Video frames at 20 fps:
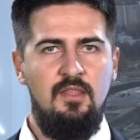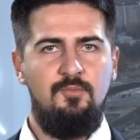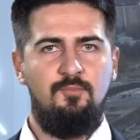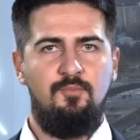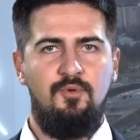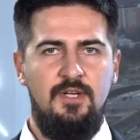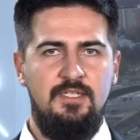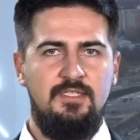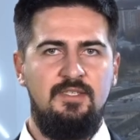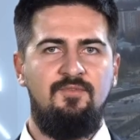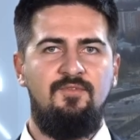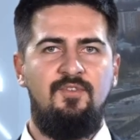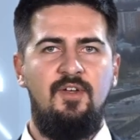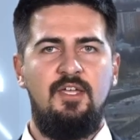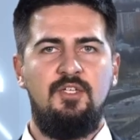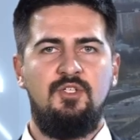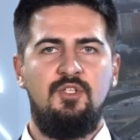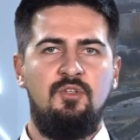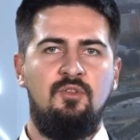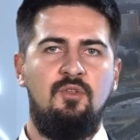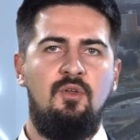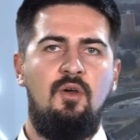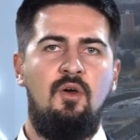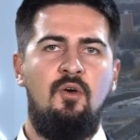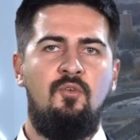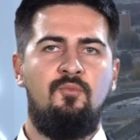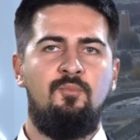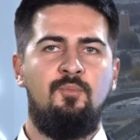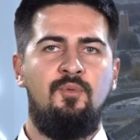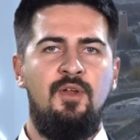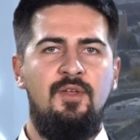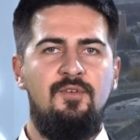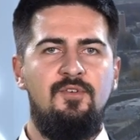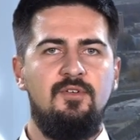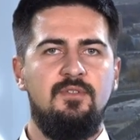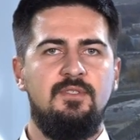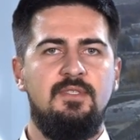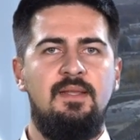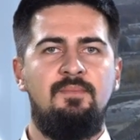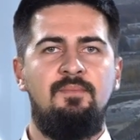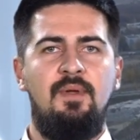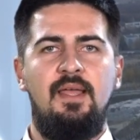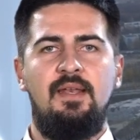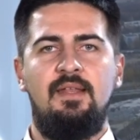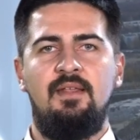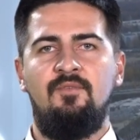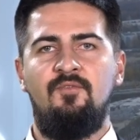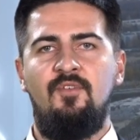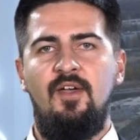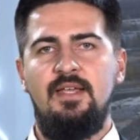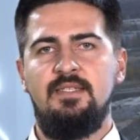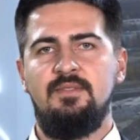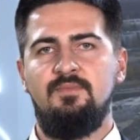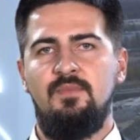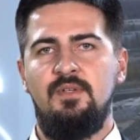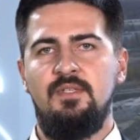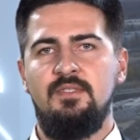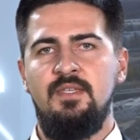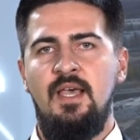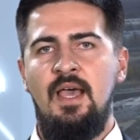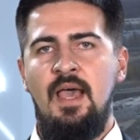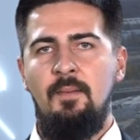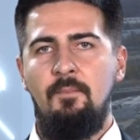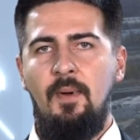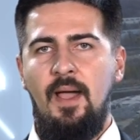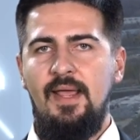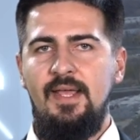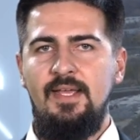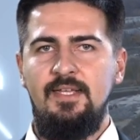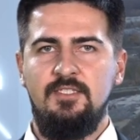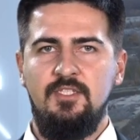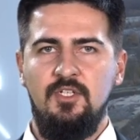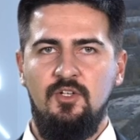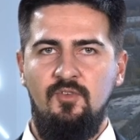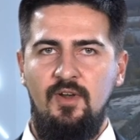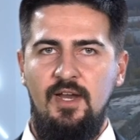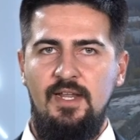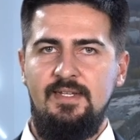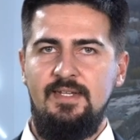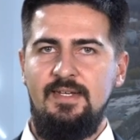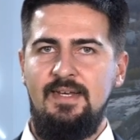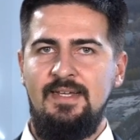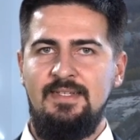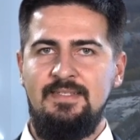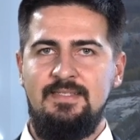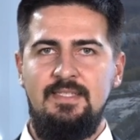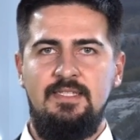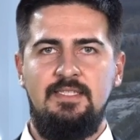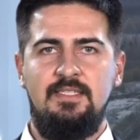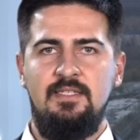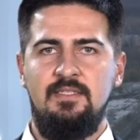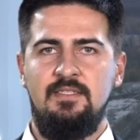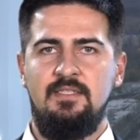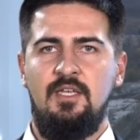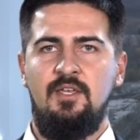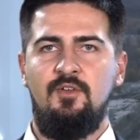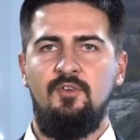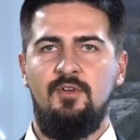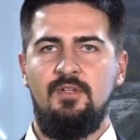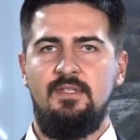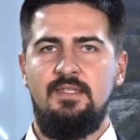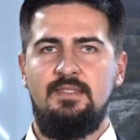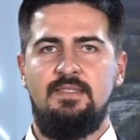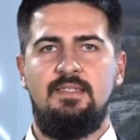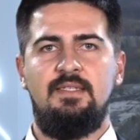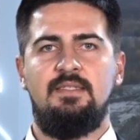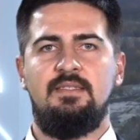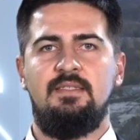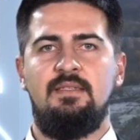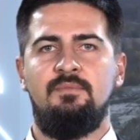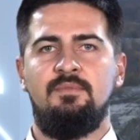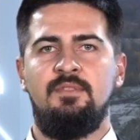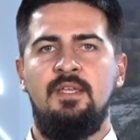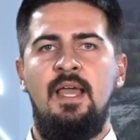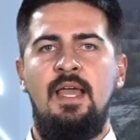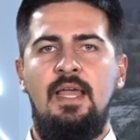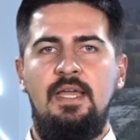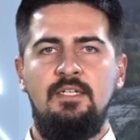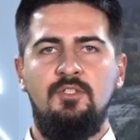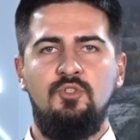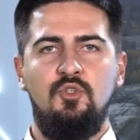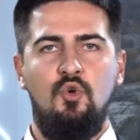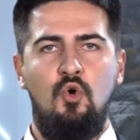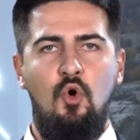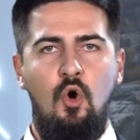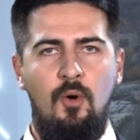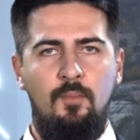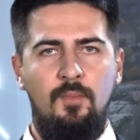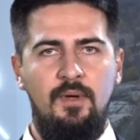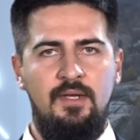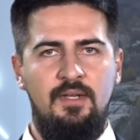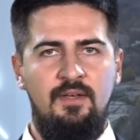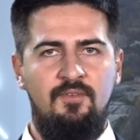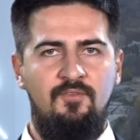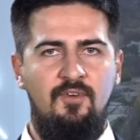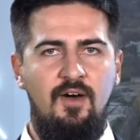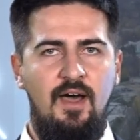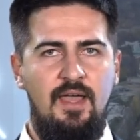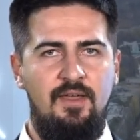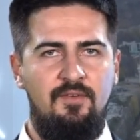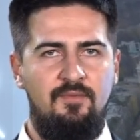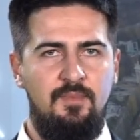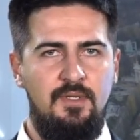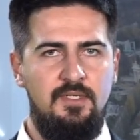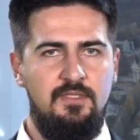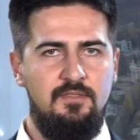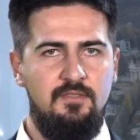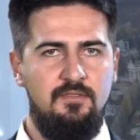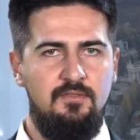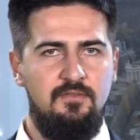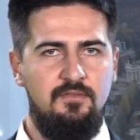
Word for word: preservation of previously made investments by integrating existing security systems into common environment,